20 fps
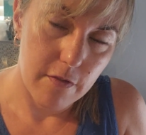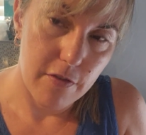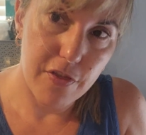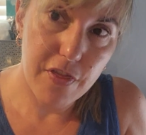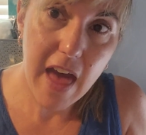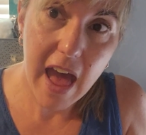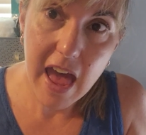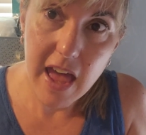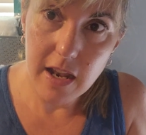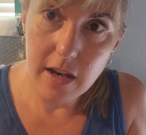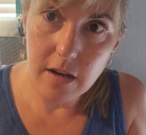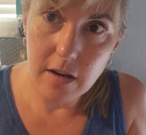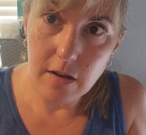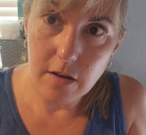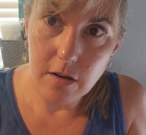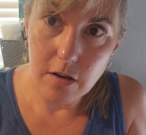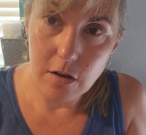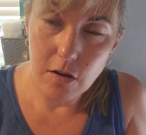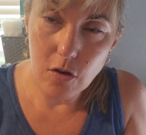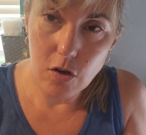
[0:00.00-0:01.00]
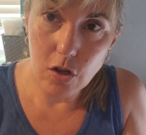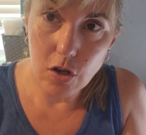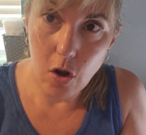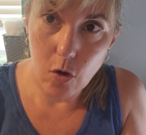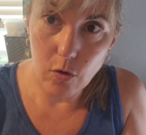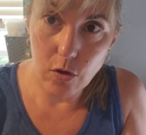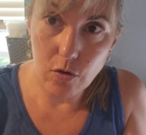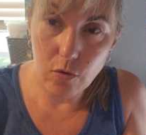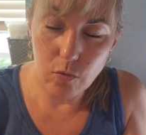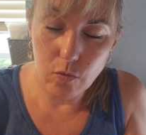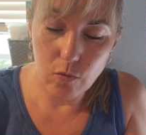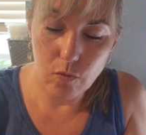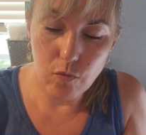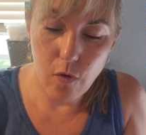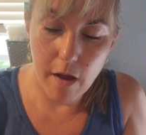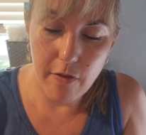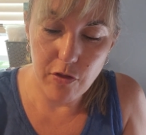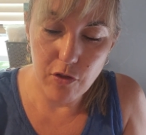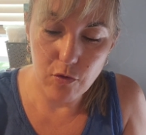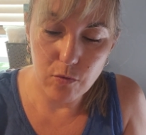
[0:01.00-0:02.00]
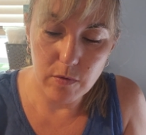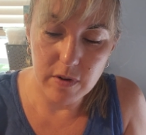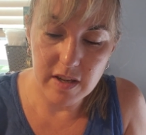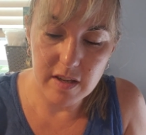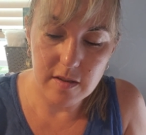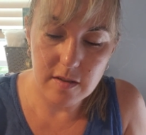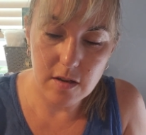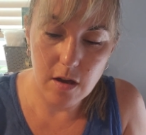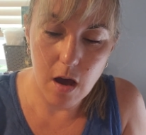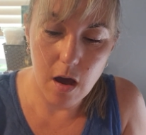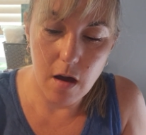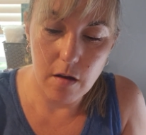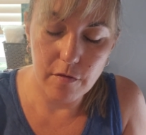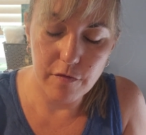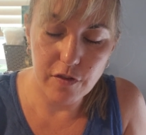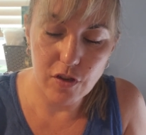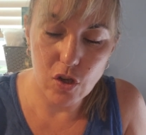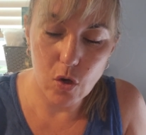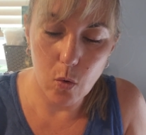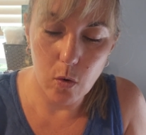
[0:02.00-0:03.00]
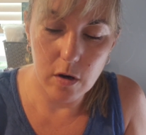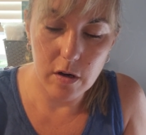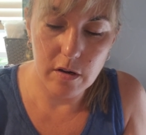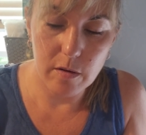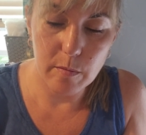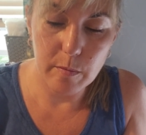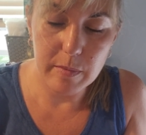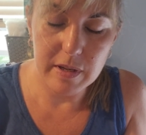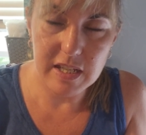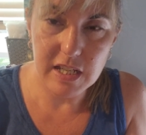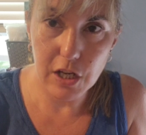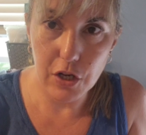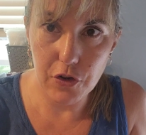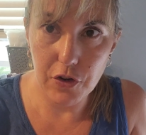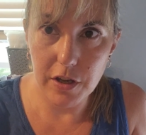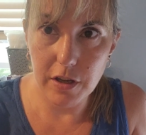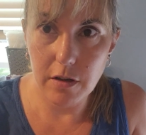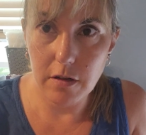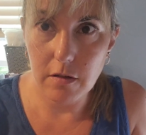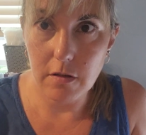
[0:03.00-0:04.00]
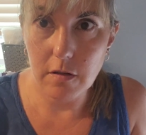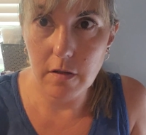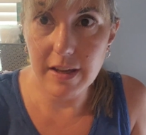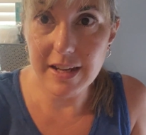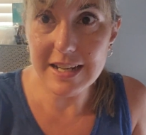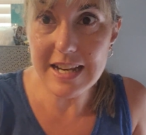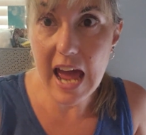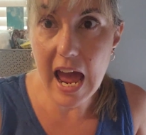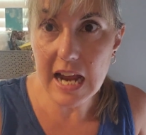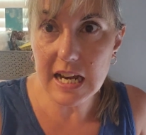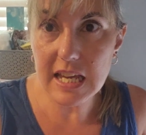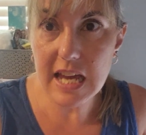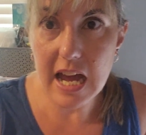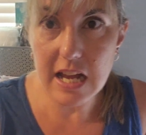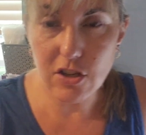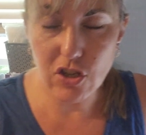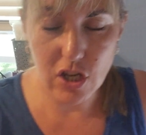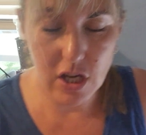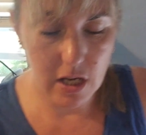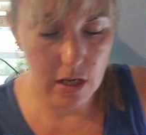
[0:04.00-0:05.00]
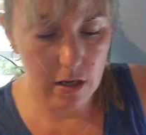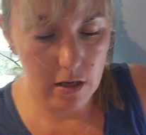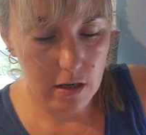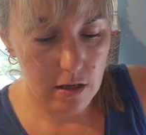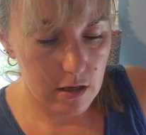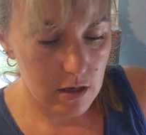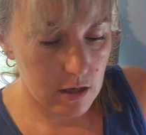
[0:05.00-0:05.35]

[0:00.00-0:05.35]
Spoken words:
then, you know, you run the risk of your material like not catching.